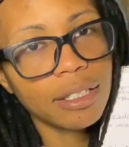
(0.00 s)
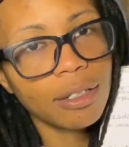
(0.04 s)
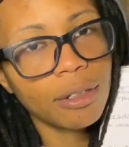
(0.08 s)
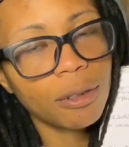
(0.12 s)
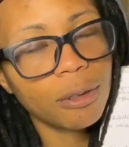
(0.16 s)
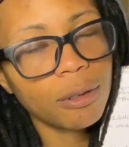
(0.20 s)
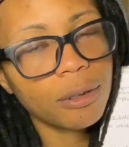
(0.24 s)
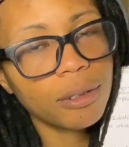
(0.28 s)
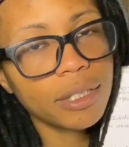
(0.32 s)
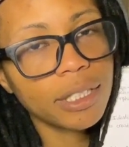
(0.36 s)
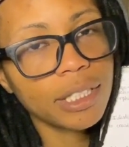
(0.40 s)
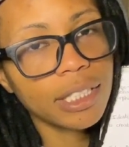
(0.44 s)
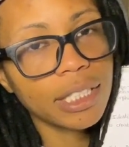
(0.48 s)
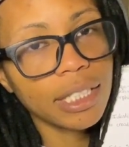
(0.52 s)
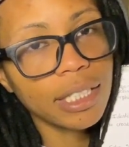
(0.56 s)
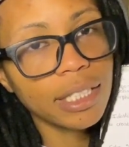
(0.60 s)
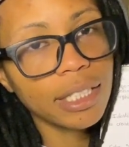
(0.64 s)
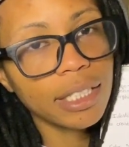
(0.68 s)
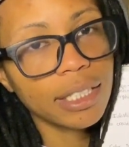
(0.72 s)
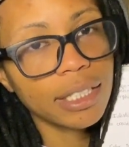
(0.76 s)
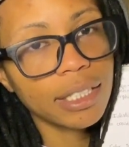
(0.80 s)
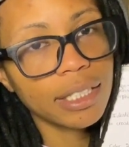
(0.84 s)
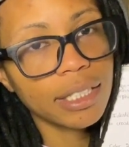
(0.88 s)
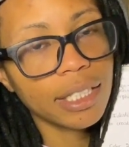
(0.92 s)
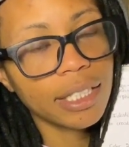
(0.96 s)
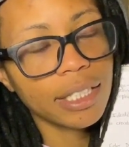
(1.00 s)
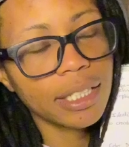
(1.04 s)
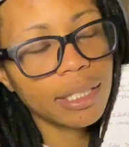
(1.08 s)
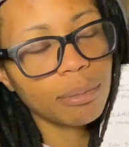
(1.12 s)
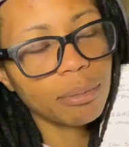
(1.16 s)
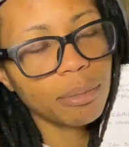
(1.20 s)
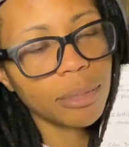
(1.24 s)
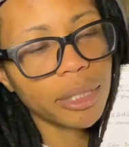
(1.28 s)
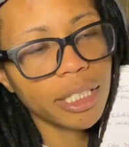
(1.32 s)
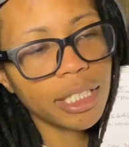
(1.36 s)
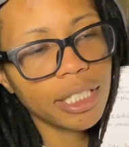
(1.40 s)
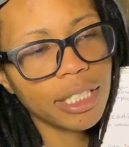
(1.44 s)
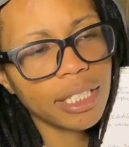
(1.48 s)
whole cities, they
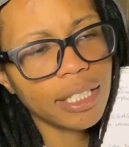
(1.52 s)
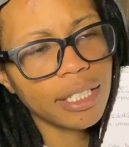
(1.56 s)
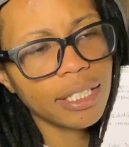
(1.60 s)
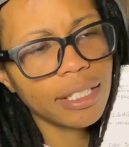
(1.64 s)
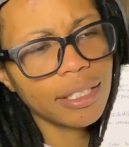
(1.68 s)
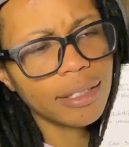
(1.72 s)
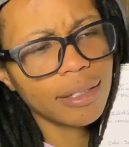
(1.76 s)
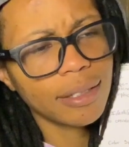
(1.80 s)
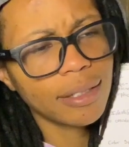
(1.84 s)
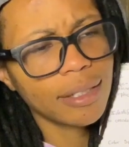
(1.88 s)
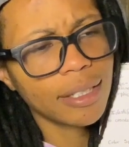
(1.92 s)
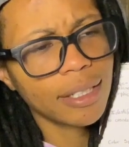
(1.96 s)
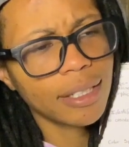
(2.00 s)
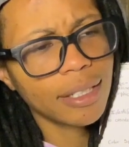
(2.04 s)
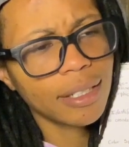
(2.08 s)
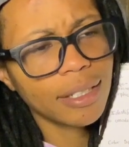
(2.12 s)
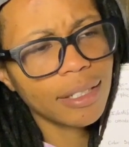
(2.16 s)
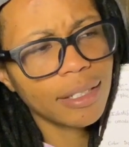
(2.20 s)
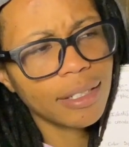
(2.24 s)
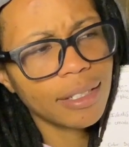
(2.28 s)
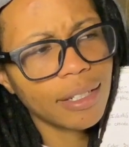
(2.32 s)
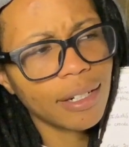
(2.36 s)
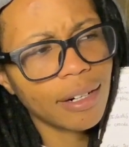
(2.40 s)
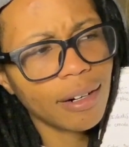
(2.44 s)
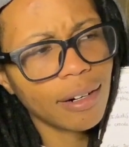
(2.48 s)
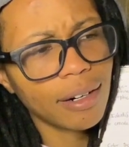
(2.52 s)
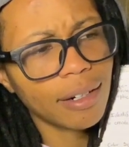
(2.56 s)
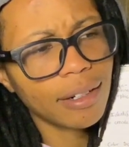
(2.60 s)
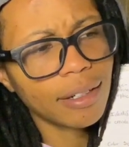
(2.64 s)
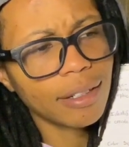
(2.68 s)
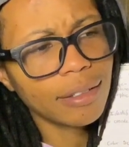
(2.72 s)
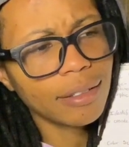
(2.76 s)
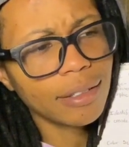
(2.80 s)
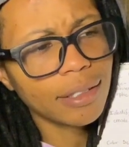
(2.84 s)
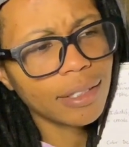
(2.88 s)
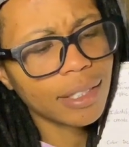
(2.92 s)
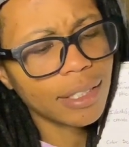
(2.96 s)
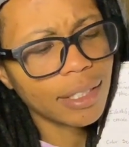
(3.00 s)
can be
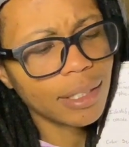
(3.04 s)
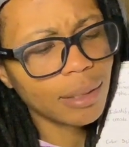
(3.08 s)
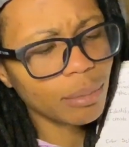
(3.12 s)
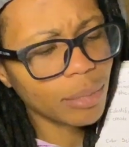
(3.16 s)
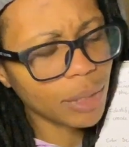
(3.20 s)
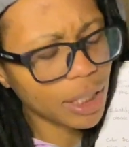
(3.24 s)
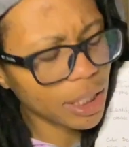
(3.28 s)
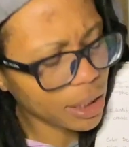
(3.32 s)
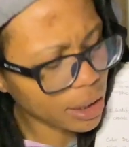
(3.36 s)
cars, they can be